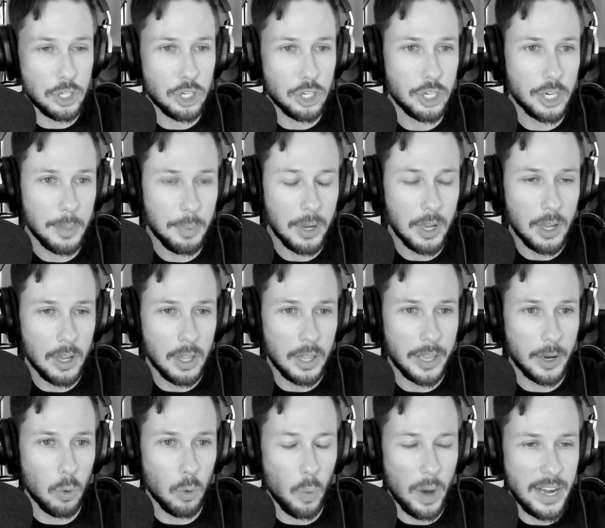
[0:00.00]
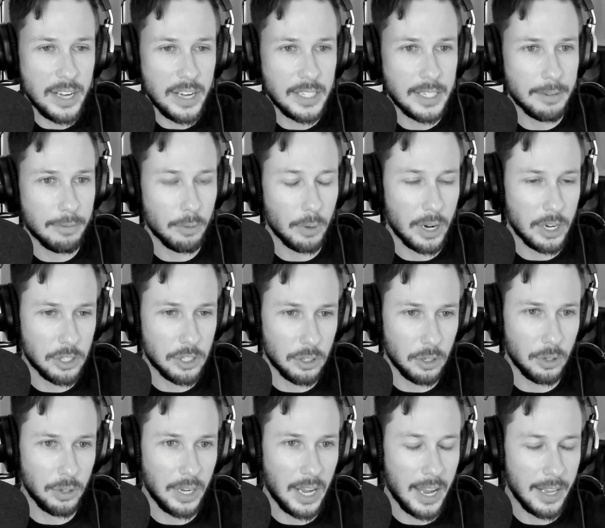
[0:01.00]
the ship, like, weight
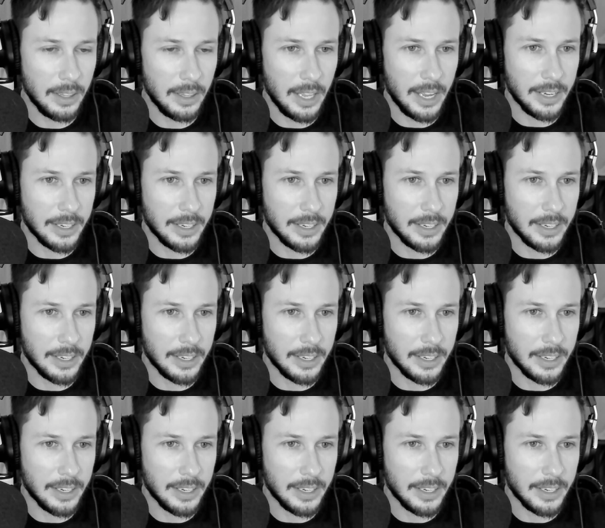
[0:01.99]
differential not